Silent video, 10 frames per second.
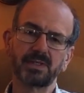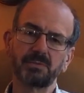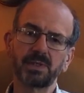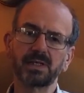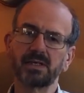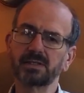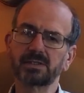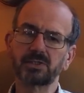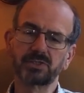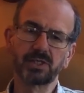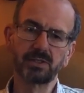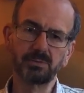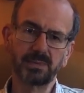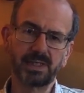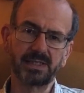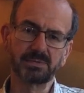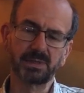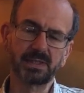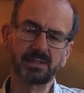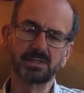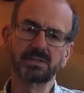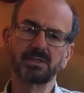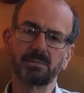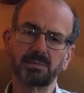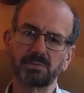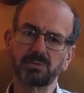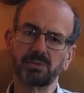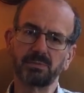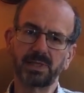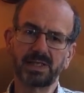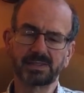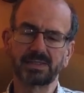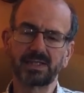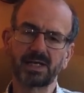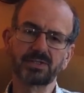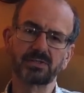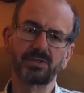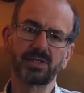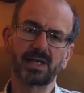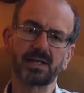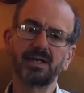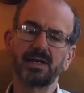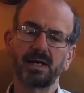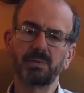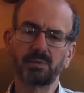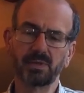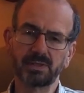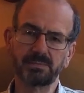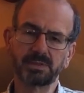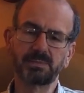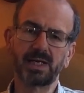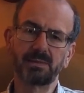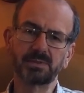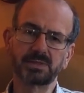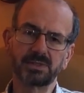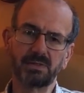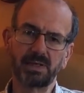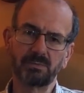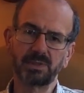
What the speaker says: We can't control bees, we can't stop them swarming, it's a natural thing, and we want them to be able to do it.